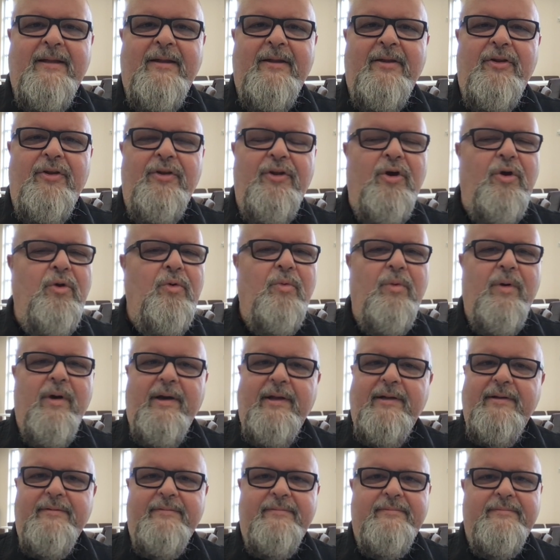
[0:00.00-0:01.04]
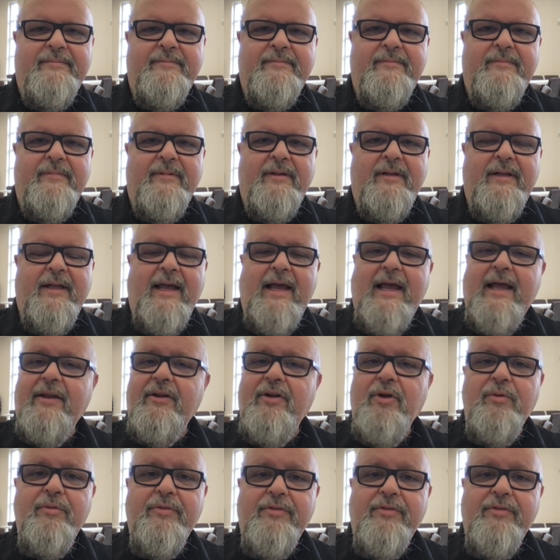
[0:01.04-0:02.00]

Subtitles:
no one and no